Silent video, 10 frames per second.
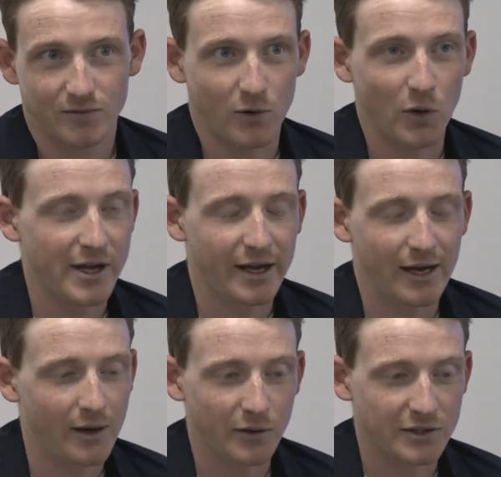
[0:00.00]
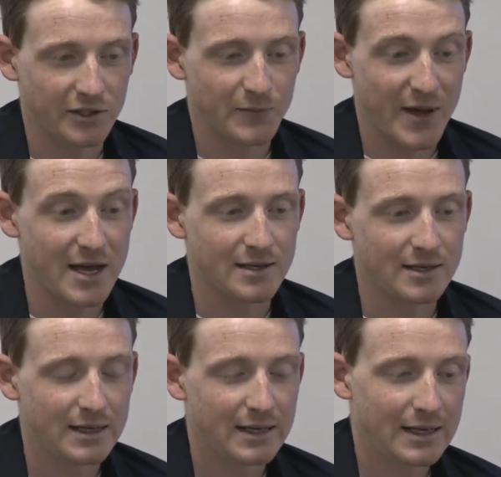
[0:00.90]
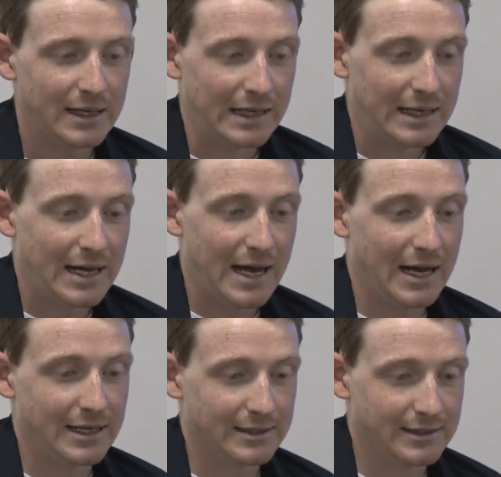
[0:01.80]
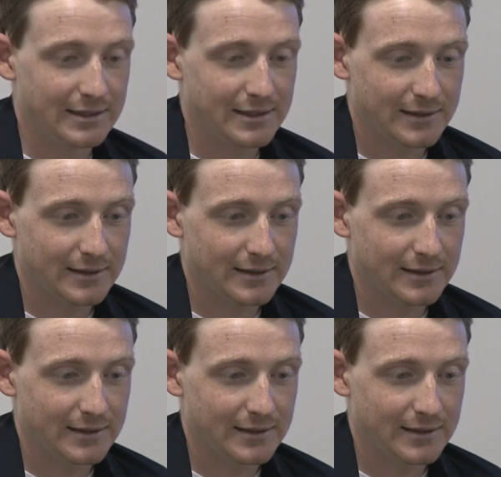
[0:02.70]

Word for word: forty-eight hours has been, and